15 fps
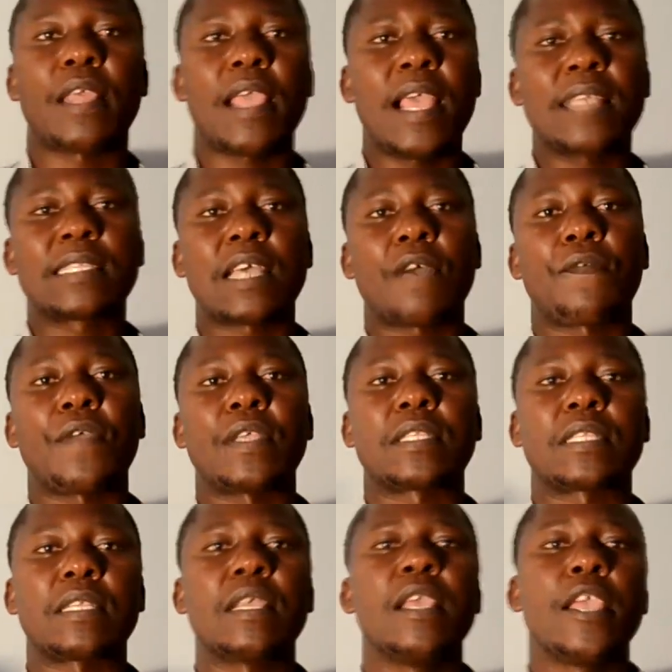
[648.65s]
surface
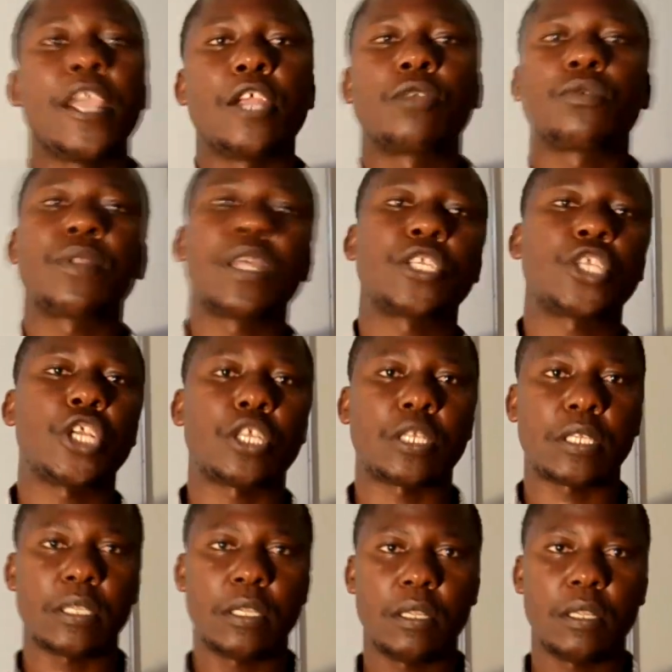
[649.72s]
into the sheet.